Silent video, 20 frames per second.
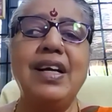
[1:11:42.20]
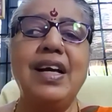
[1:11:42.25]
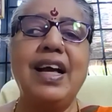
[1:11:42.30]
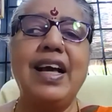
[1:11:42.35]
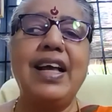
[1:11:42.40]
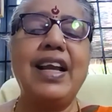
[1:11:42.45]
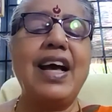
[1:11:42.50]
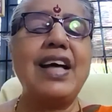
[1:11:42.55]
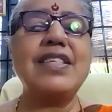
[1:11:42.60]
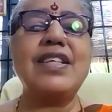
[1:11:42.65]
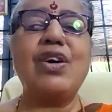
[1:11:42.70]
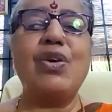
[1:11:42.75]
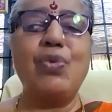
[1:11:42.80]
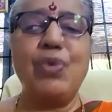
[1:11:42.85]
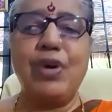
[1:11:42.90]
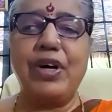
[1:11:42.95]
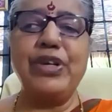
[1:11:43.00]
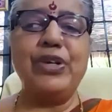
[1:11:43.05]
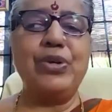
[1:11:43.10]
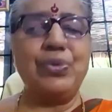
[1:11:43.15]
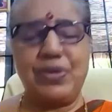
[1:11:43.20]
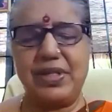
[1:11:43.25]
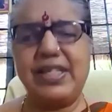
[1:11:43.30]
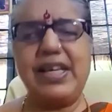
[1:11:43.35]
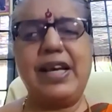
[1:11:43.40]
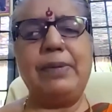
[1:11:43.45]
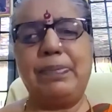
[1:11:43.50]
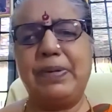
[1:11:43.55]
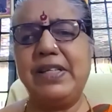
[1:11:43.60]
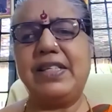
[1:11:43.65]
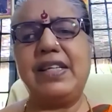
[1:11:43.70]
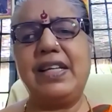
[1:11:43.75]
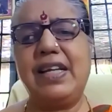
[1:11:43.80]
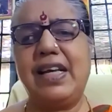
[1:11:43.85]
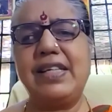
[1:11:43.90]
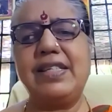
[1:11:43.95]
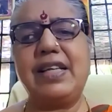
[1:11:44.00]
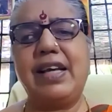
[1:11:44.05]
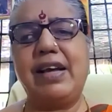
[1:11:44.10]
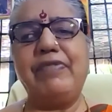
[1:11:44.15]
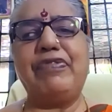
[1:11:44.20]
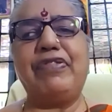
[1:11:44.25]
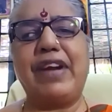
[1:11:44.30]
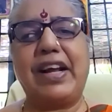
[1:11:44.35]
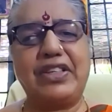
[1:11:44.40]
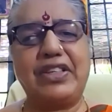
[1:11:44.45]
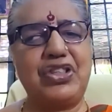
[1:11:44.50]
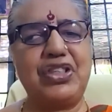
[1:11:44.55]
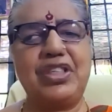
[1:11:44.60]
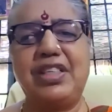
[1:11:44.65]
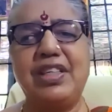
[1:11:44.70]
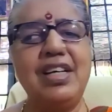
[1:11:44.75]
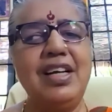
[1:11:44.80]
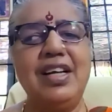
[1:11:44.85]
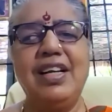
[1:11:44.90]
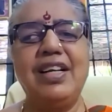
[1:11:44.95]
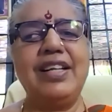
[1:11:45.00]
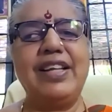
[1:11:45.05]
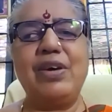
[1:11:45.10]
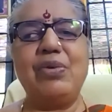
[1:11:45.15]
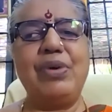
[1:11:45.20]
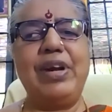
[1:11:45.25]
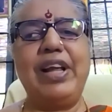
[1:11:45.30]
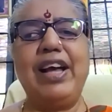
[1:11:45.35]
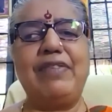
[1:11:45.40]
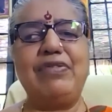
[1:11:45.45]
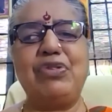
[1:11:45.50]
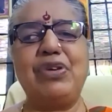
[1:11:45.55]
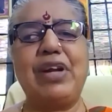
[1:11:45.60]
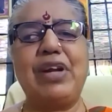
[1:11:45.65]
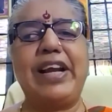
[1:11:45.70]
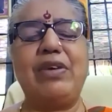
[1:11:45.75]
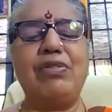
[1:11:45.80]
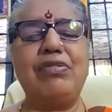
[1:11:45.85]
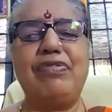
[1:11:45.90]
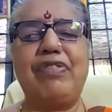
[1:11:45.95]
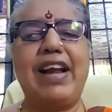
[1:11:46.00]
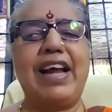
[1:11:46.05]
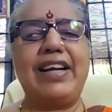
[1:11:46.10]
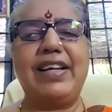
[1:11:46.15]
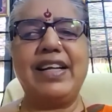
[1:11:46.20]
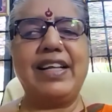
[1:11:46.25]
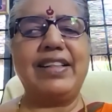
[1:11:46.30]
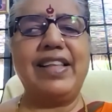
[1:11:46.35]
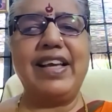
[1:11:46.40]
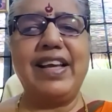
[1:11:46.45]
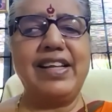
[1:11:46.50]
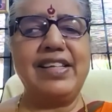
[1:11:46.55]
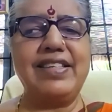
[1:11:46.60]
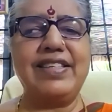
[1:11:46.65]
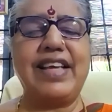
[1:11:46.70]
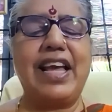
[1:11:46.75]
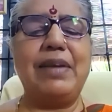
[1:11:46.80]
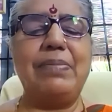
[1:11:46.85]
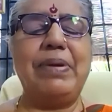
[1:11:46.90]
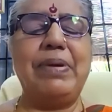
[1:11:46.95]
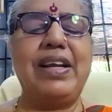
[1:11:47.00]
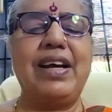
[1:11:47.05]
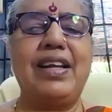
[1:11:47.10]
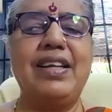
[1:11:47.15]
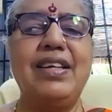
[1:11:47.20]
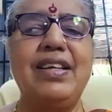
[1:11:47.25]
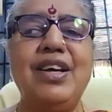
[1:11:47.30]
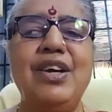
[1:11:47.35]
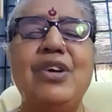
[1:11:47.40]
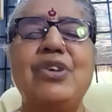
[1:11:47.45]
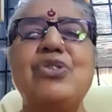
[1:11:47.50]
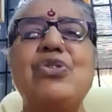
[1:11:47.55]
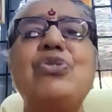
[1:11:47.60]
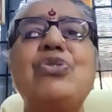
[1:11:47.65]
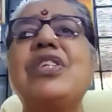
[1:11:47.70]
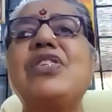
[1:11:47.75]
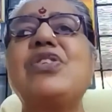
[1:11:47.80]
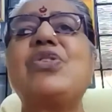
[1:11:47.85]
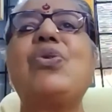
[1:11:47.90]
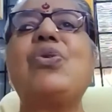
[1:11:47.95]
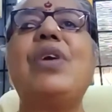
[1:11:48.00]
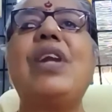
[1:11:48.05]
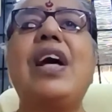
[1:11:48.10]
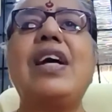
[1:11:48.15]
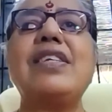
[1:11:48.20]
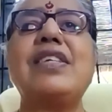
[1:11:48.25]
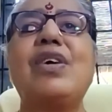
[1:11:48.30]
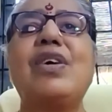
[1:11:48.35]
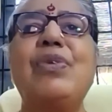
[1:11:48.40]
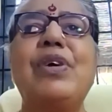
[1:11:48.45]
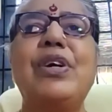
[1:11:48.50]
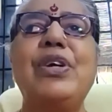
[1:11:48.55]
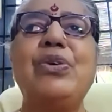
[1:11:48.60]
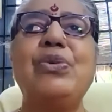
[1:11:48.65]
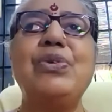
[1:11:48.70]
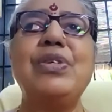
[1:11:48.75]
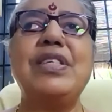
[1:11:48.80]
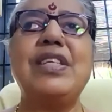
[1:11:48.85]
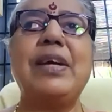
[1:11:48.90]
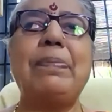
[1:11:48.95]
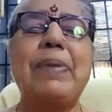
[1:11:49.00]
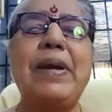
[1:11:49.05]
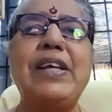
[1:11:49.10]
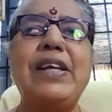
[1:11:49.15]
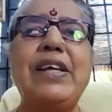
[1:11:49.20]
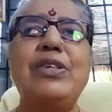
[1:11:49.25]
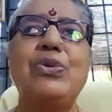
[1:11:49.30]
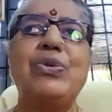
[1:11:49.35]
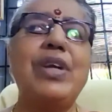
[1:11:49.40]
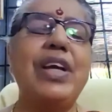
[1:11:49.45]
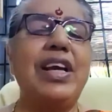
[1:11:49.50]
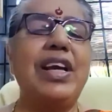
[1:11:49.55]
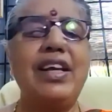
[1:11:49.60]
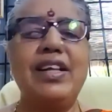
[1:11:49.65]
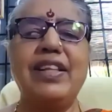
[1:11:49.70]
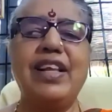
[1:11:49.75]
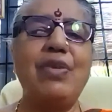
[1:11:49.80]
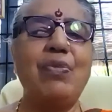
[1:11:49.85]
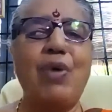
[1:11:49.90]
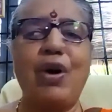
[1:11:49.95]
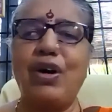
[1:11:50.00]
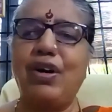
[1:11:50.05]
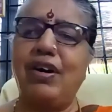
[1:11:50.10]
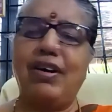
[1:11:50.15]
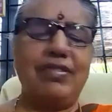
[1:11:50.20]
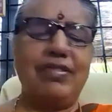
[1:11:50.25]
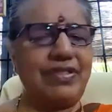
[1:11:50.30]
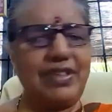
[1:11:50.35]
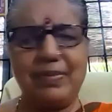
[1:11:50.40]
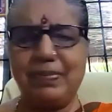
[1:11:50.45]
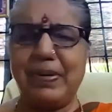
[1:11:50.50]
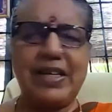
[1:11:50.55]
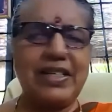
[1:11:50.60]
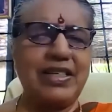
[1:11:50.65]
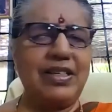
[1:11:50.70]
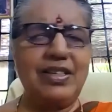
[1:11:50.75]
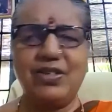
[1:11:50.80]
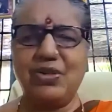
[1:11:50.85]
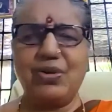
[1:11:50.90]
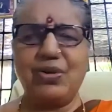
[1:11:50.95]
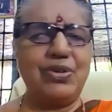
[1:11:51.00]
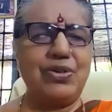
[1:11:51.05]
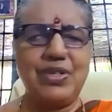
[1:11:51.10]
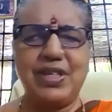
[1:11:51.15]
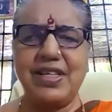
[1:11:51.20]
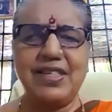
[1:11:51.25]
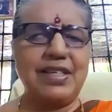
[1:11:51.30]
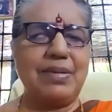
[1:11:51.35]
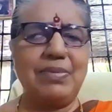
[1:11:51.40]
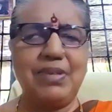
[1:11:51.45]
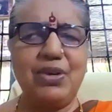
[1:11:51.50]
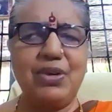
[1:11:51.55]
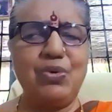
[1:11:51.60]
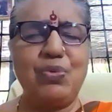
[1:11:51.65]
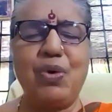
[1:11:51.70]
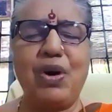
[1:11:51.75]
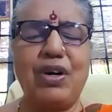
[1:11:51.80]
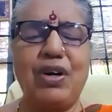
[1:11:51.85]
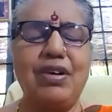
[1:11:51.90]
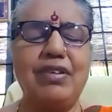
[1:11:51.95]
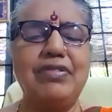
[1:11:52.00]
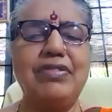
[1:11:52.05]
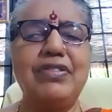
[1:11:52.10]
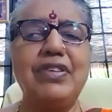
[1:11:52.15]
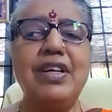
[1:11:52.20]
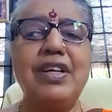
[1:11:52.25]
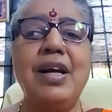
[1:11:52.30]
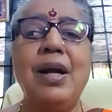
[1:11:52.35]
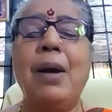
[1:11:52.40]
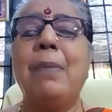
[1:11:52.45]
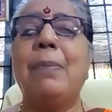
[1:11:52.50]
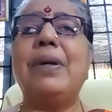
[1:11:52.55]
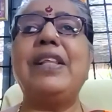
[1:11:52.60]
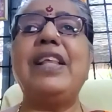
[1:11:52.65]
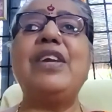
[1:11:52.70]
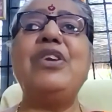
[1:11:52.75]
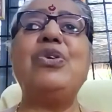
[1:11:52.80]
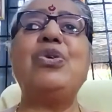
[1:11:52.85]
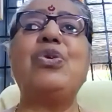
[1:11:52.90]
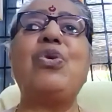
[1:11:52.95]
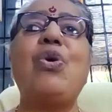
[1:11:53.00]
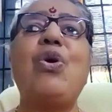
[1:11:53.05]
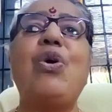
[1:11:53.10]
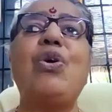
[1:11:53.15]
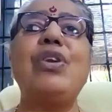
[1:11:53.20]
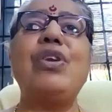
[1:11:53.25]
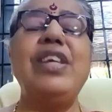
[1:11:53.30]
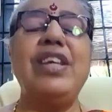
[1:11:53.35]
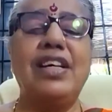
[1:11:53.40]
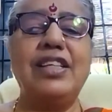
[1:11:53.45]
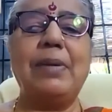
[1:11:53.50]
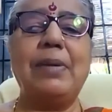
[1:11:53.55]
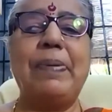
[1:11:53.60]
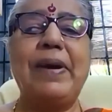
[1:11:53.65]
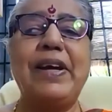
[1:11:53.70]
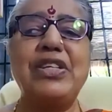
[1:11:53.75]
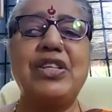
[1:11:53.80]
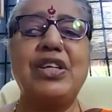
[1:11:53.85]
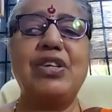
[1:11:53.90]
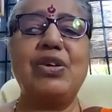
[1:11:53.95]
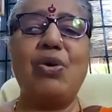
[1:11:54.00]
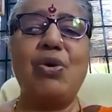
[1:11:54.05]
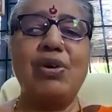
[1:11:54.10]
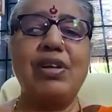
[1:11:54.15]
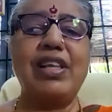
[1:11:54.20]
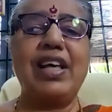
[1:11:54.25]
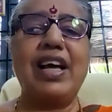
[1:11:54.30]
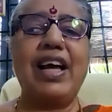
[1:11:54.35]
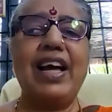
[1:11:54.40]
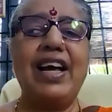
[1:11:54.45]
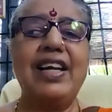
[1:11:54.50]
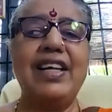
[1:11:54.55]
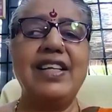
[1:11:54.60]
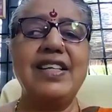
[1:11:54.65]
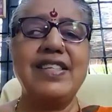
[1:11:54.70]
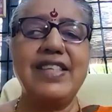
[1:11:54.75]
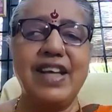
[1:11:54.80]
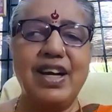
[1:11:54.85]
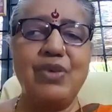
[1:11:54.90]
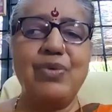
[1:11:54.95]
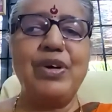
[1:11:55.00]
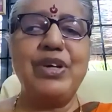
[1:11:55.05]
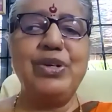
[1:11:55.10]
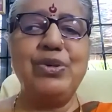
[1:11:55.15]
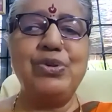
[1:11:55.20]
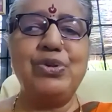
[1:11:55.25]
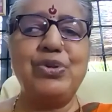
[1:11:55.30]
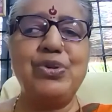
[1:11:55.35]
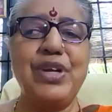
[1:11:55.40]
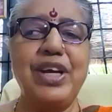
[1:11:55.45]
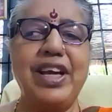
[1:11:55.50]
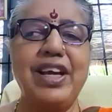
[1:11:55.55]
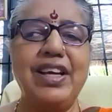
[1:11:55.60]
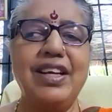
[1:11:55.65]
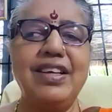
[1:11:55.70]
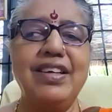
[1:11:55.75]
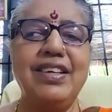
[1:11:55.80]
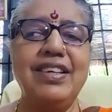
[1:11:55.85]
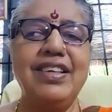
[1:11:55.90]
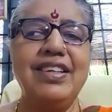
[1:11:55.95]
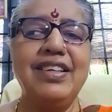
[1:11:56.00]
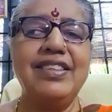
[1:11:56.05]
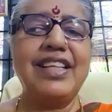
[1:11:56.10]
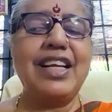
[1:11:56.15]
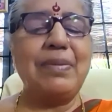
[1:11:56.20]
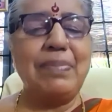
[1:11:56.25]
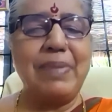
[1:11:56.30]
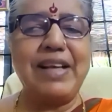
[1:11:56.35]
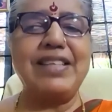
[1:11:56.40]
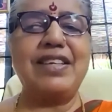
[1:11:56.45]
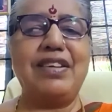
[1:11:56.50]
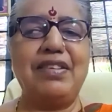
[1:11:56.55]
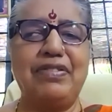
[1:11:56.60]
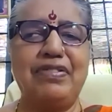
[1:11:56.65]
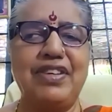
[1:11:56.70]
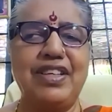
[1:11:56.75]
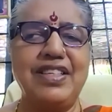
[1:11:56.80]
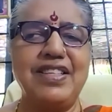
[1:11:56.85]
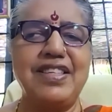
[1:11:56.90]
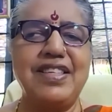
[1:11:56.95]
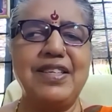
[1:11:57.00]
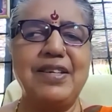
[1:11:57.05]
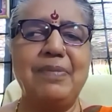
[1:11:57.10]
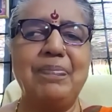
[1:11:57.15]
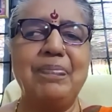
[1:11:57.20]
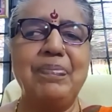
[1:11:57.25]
and ask how are you. Say a person has a hip fracture, they only have to lie down flat, nothing else can be done. So you just go and ask how are you, is there pain today, and then walk off. The patient is going to say something, you walk off. But then you go near the patient, hold the hand, and say, how are you today? That makes a difference.